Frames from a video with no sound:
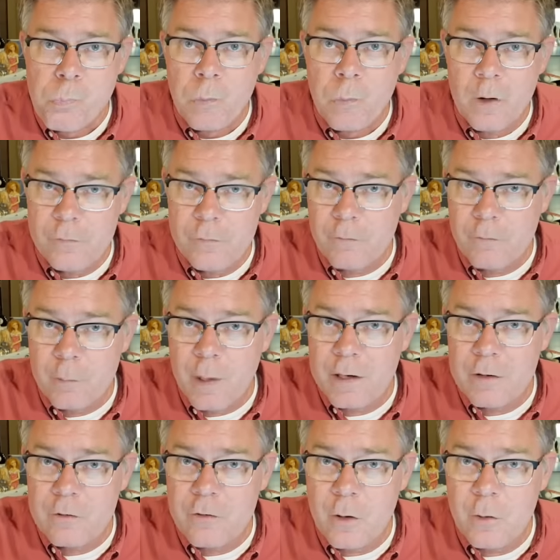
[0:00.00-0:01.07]
if
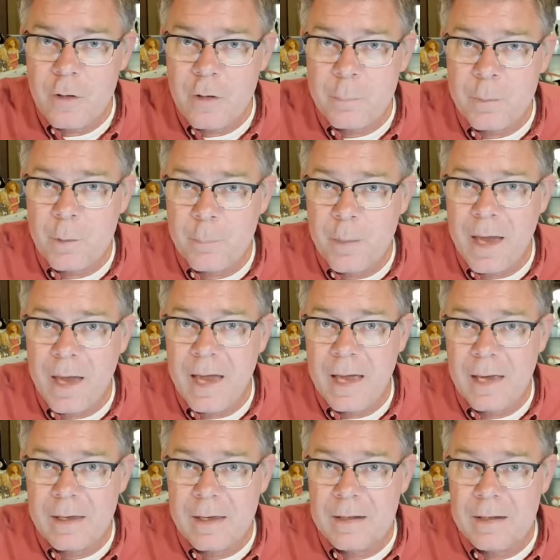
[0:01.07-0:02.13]
everybody showed up at the
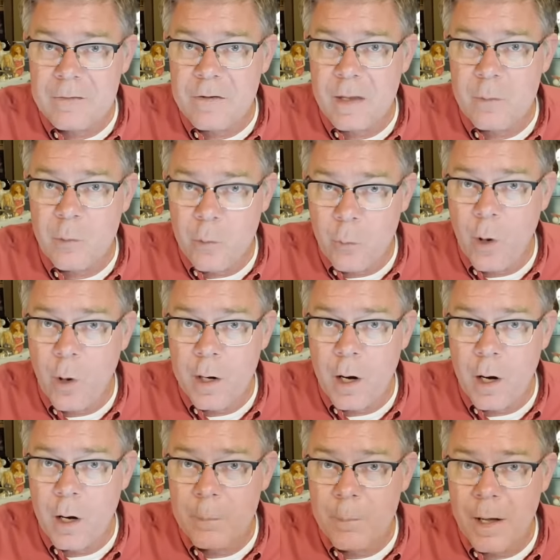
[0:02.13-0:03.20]
bank and said, we want
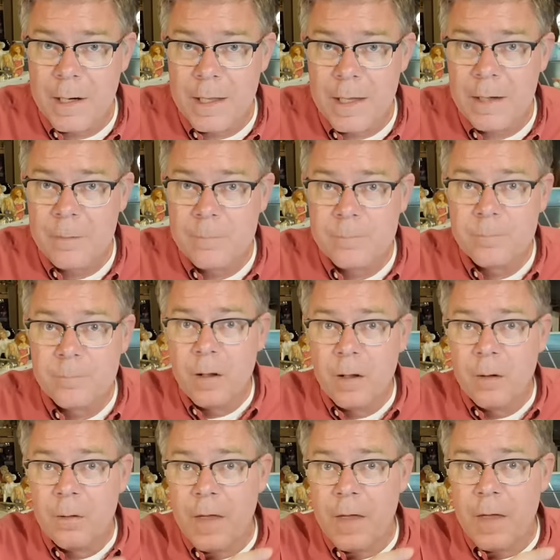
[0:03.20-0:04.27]
our money,
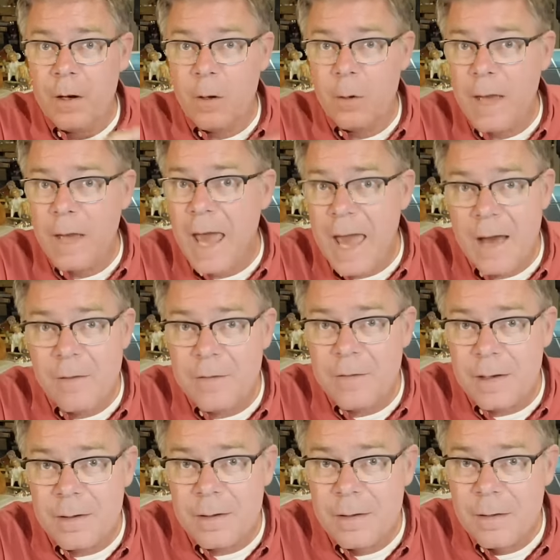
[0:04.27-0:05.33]
they don't have
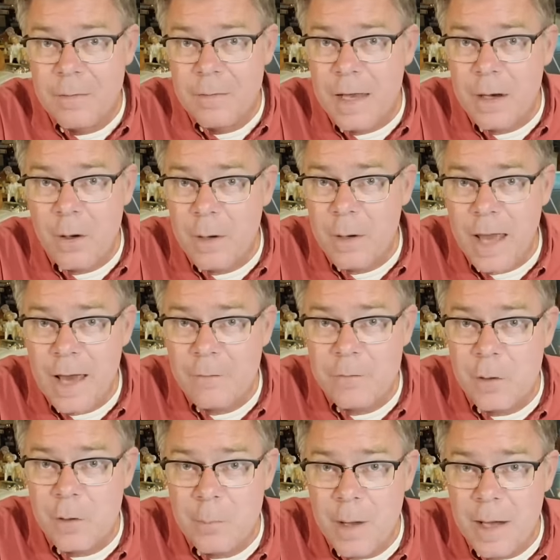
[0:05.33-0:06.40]
it. They don't have
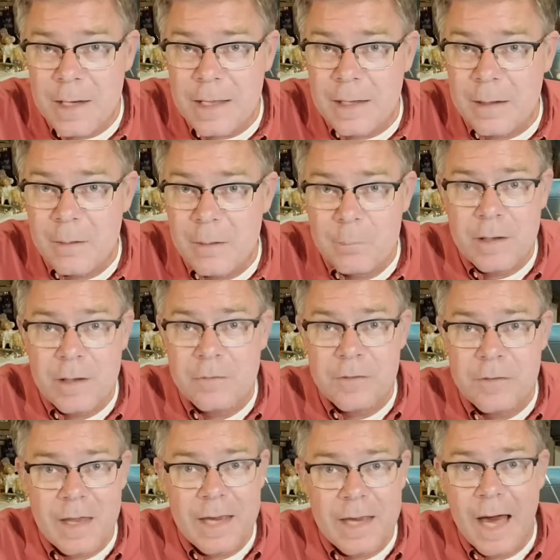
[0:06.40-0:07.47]
your money because
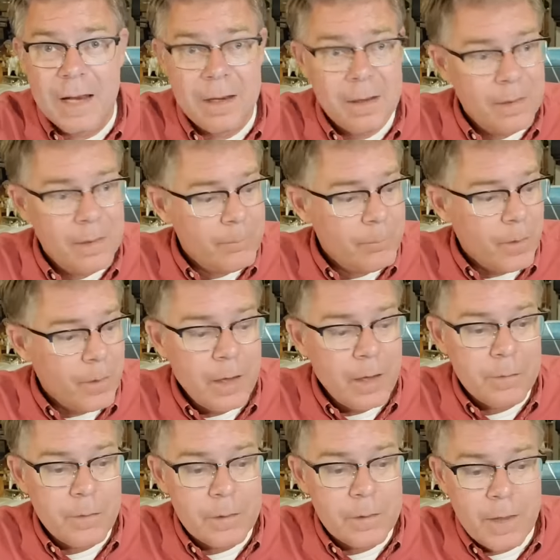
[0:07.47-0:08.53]
they got. They,
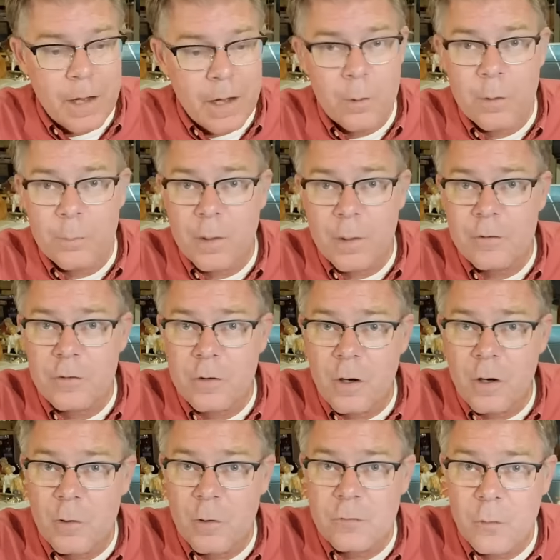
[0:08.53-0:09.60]
they, they own a bunch of
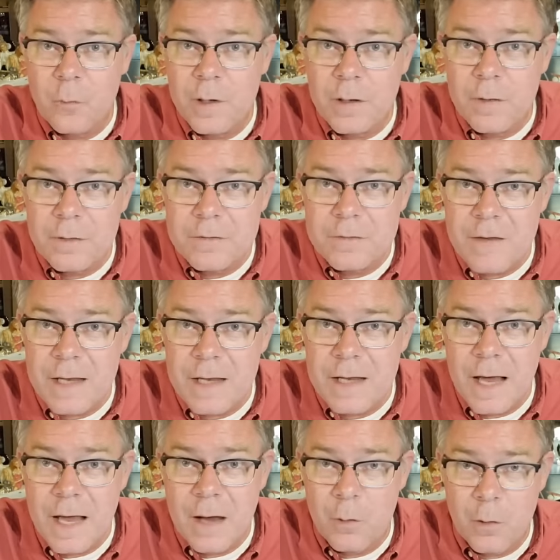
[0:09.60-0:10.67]
commercial real estate
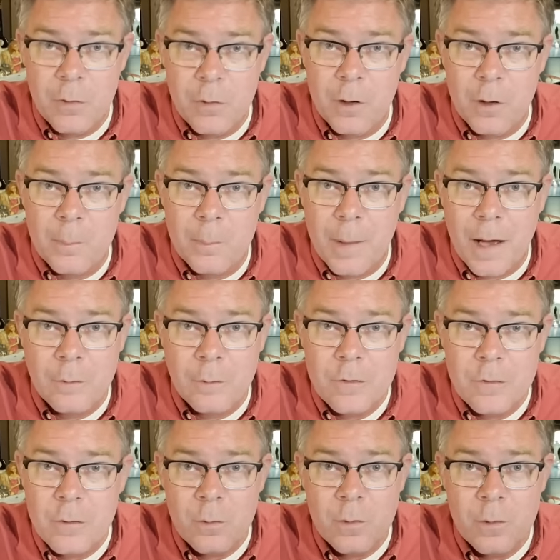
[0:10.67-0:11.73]
now, or they're about
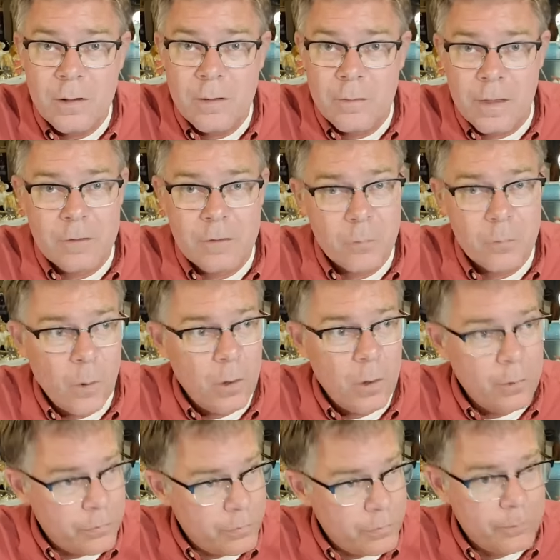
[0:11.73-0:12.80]
to, that's
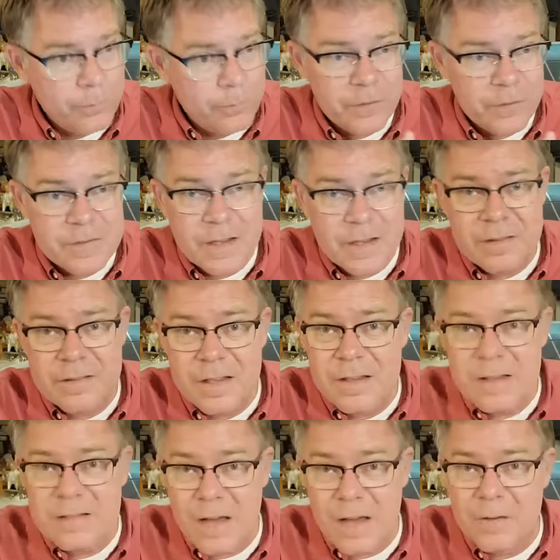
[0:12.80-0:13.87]
worth 60,
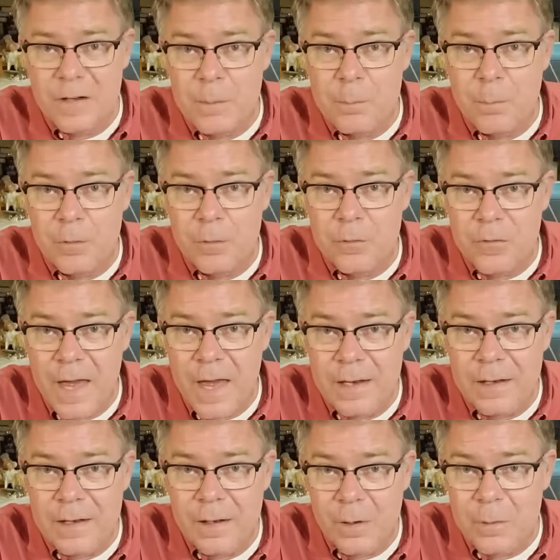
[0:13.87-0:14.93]

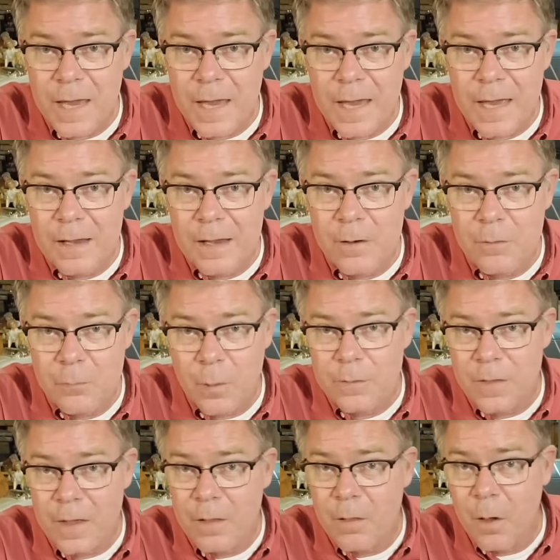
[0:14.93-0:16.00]
70%, okay, of
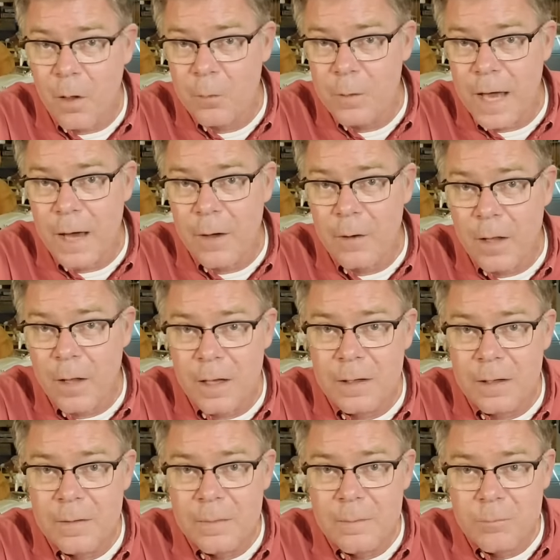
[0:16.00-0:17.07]
what they loaned out
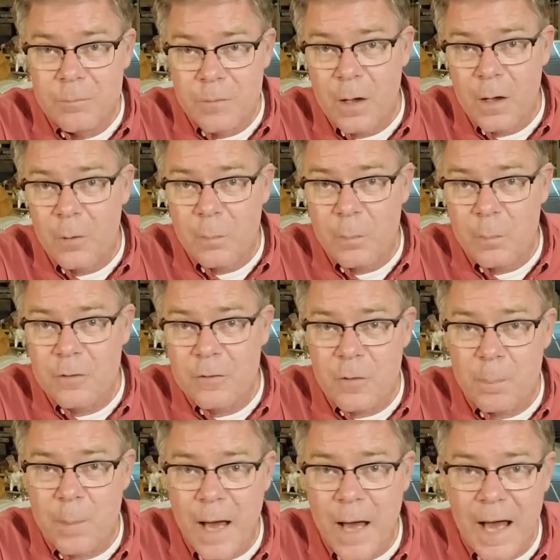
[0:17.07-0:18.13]
on. They own a bunch
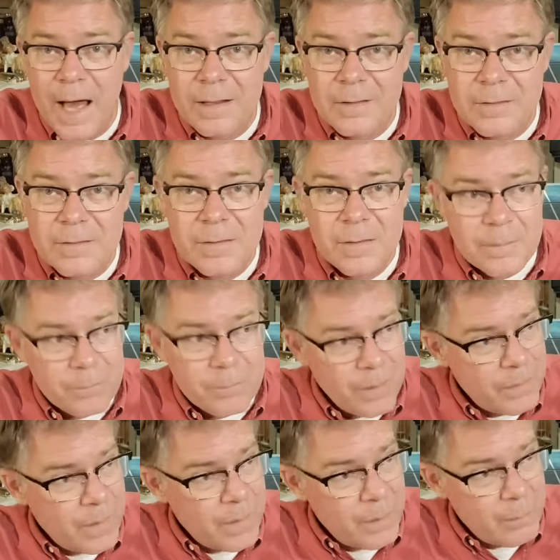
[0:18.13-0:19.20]
of bonds
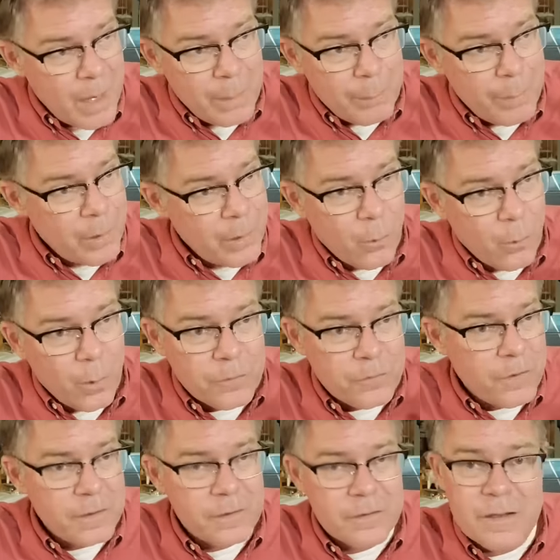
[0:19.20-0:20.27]
that they maybe are worth
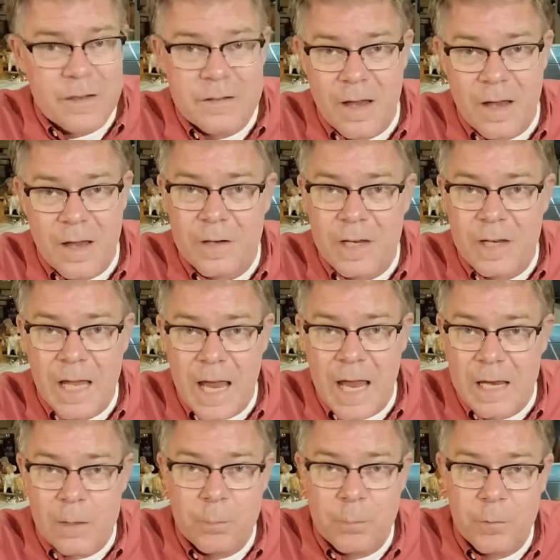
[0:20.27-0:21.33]
60, 70,
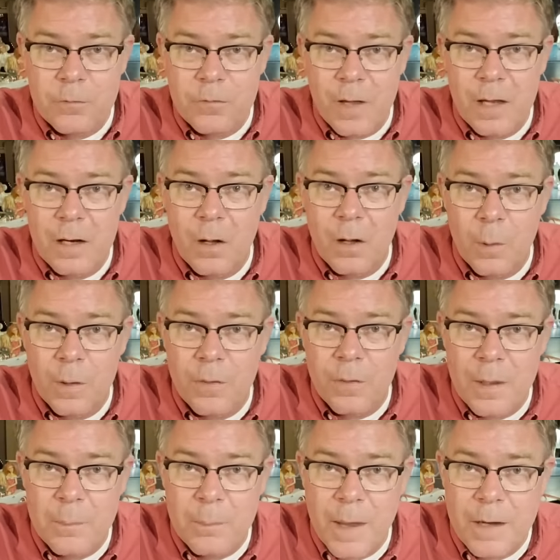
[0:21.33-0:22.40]
80% of what
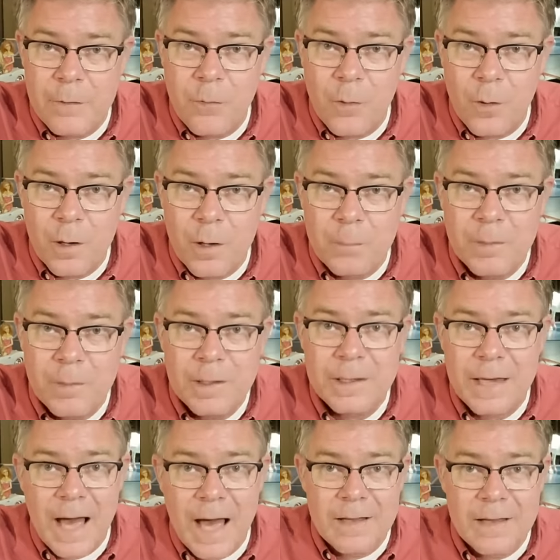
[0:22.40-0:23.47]
they paid for them.
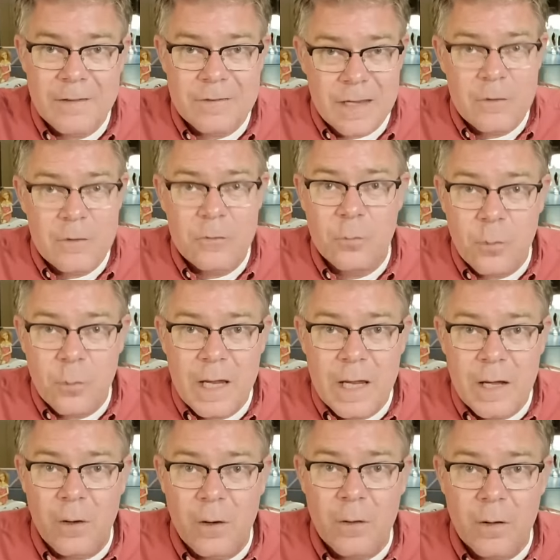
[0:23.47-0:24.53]
Guys, it's
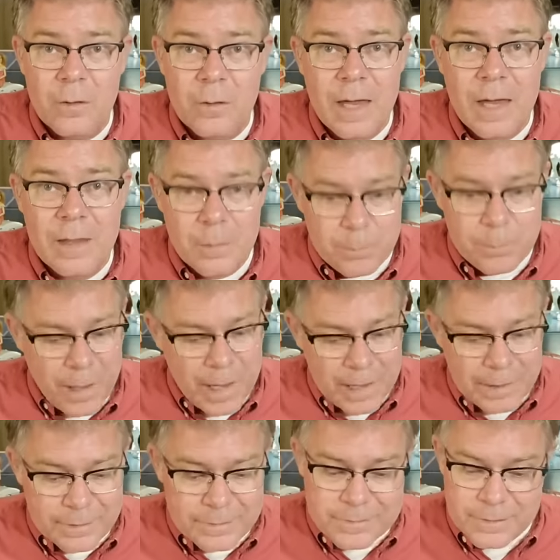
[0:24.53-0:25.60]
real, okay? The
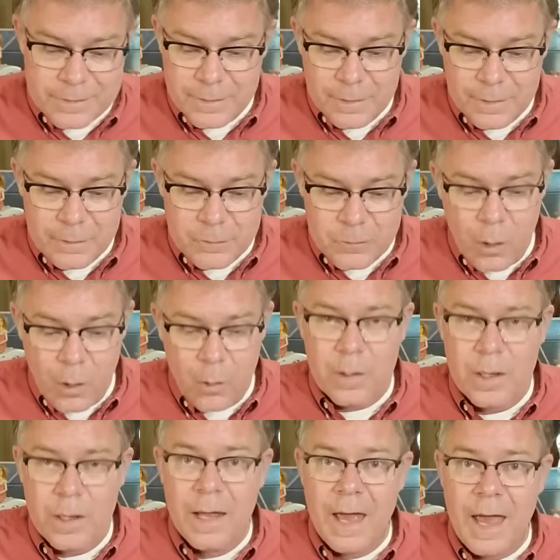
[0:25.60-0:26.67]
banks don't
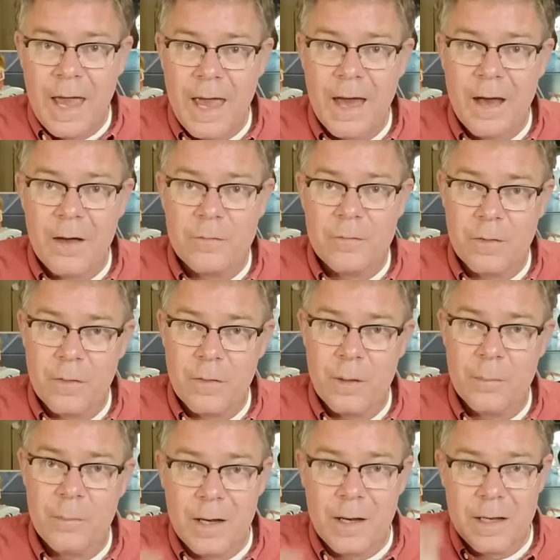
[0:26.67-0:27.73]
have the
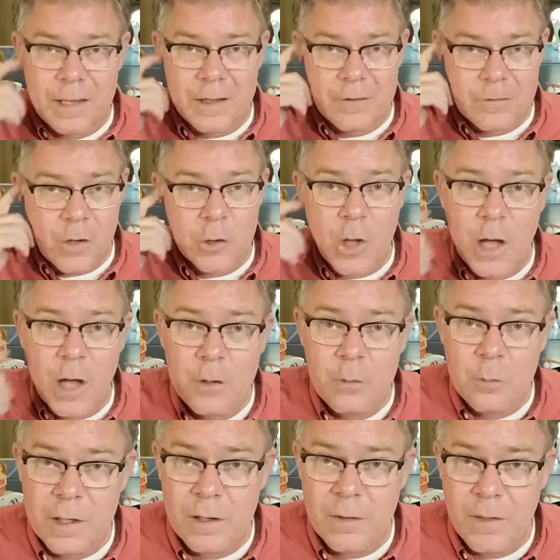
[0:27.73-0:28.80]
money. It's called
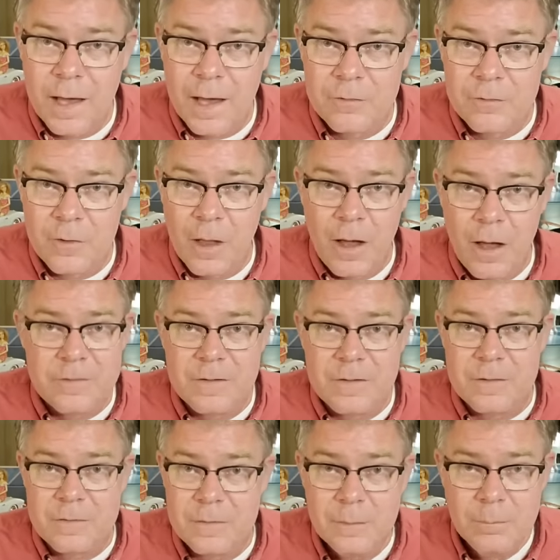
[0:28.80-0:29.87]
unrealized
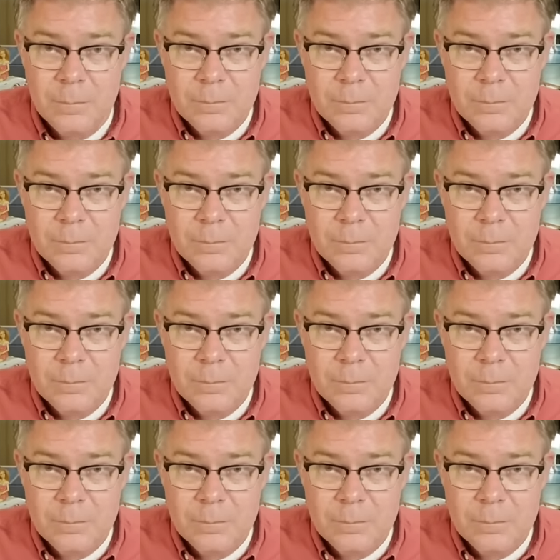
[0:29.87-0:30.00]
losses.